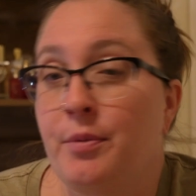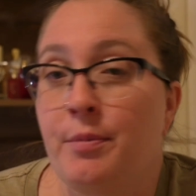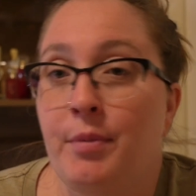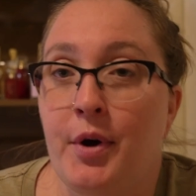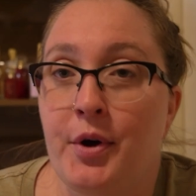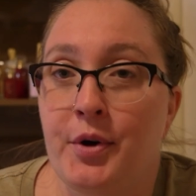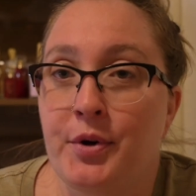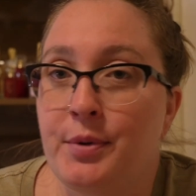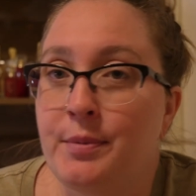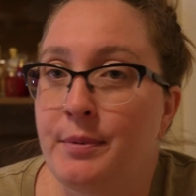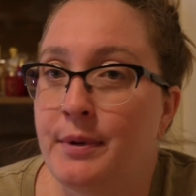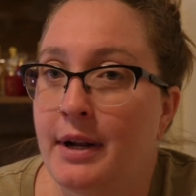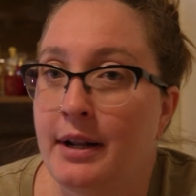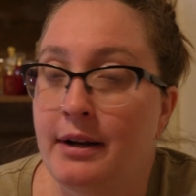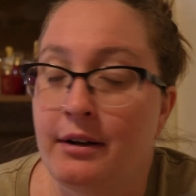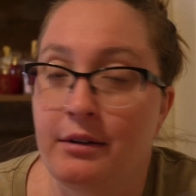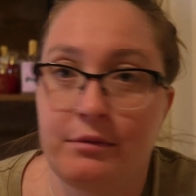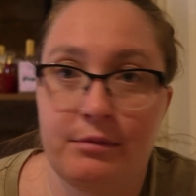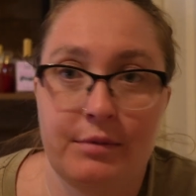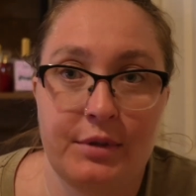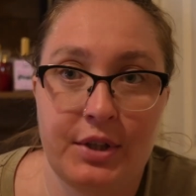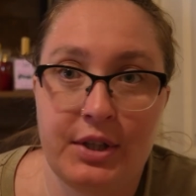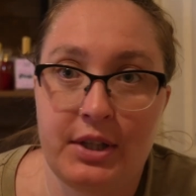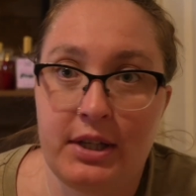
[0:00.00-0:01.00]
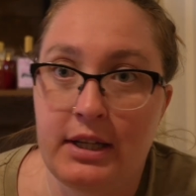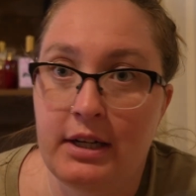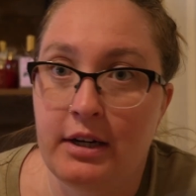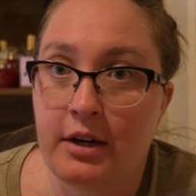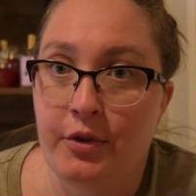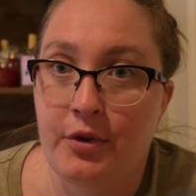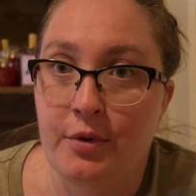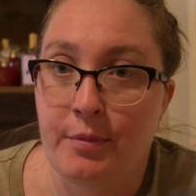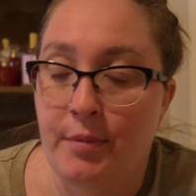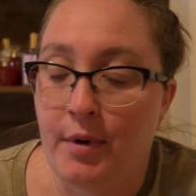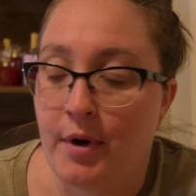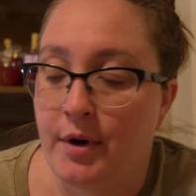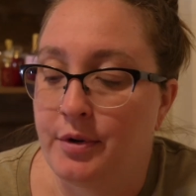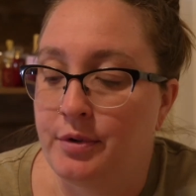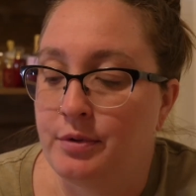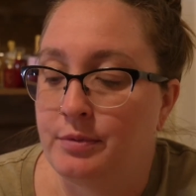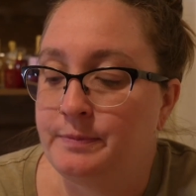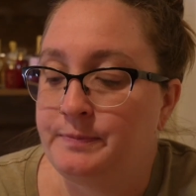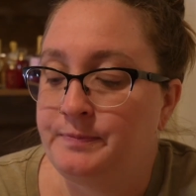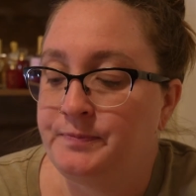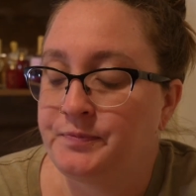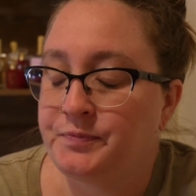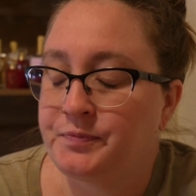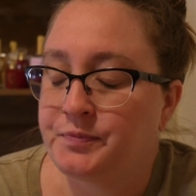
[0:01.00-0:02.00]
bottle, but I don't really need another
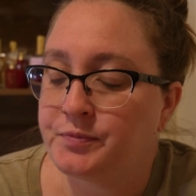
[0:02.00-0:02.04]
bottle.